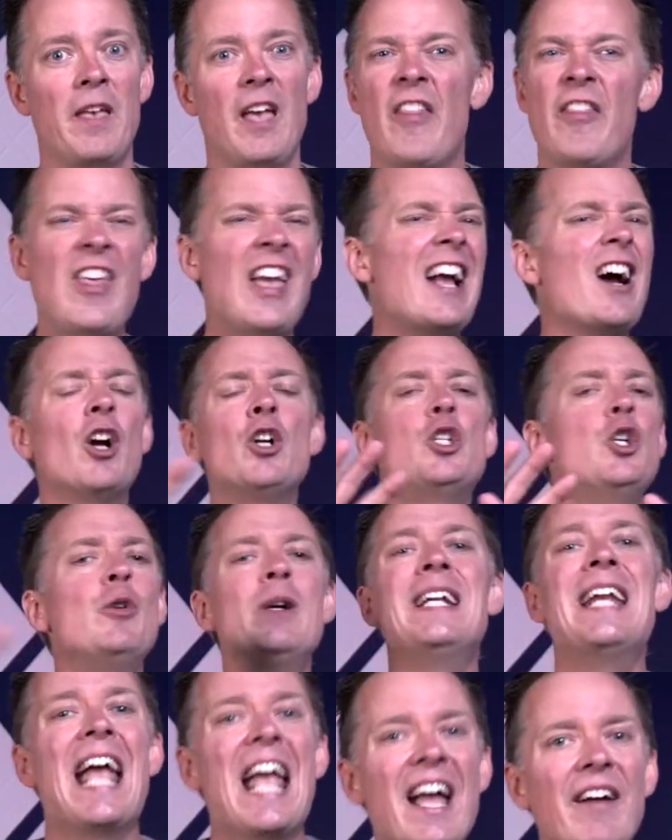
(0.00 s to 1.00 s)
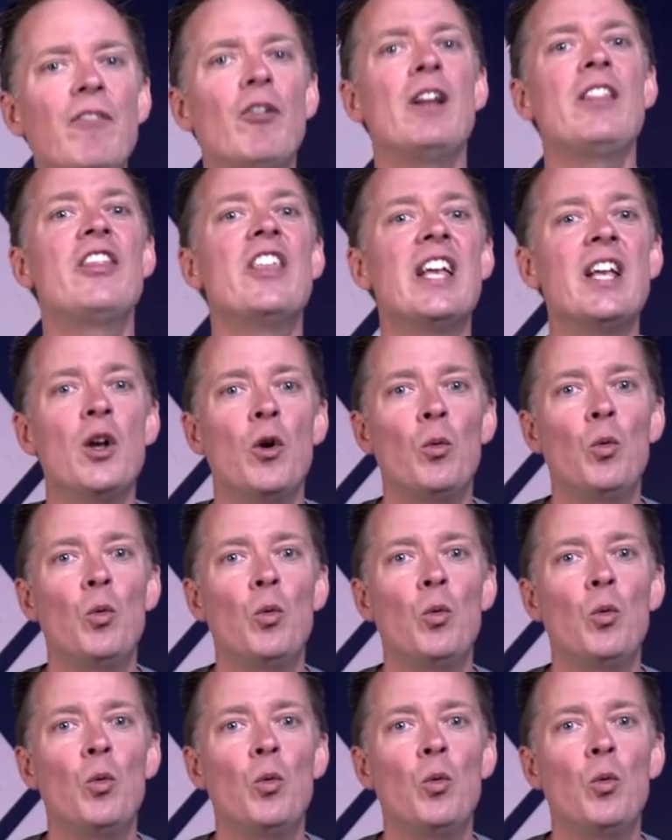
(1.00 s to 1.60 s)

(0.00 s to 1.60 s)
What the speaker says: They are doing everything